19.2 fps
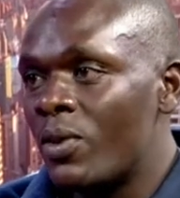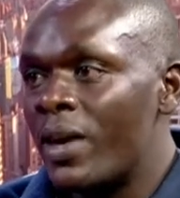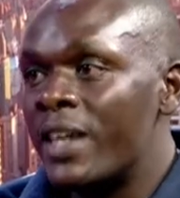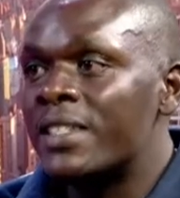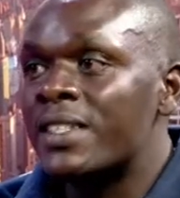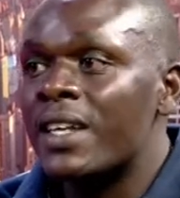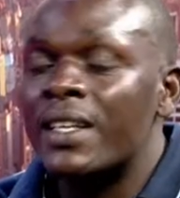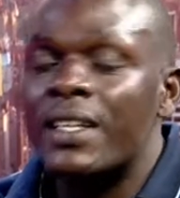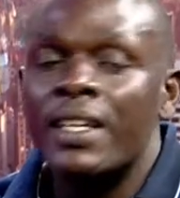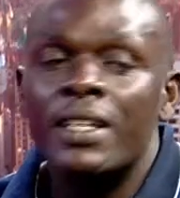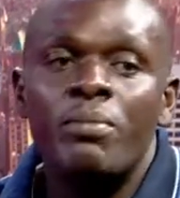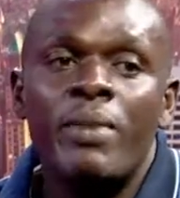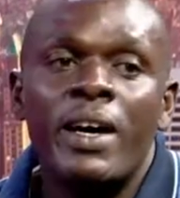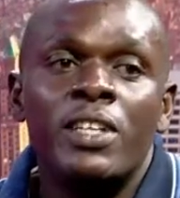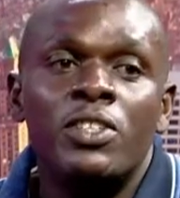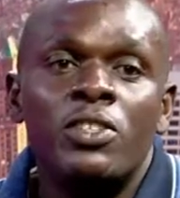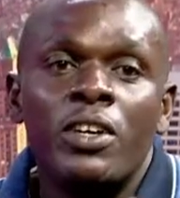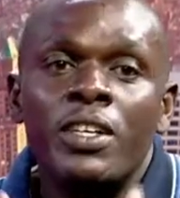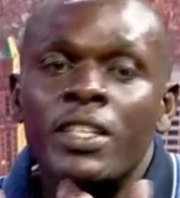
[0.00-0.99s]
So I started
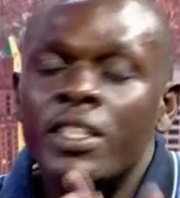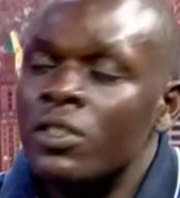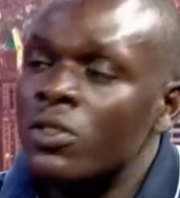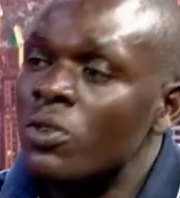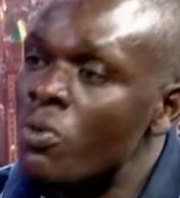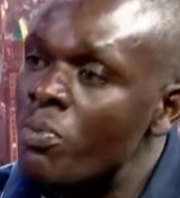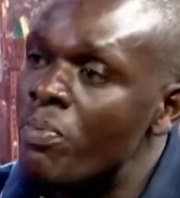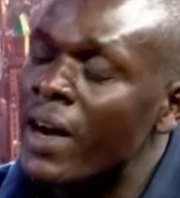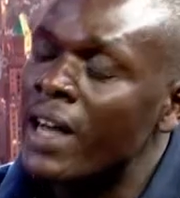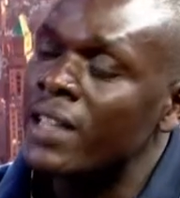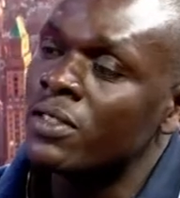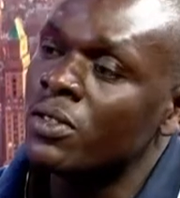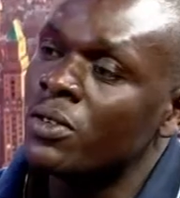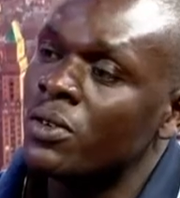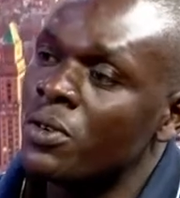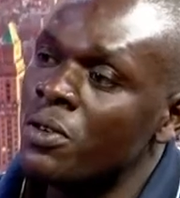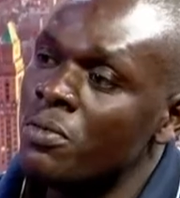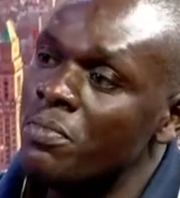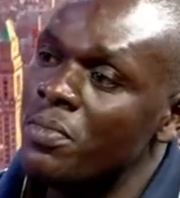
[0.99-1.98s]
by joining Lupus
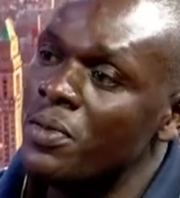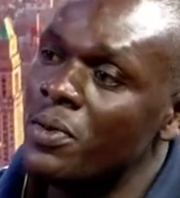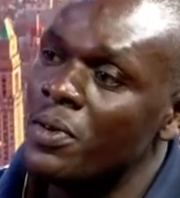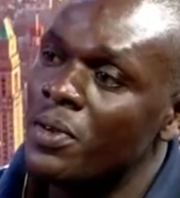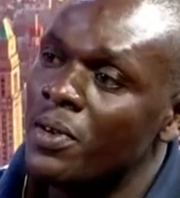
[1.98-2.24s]
group.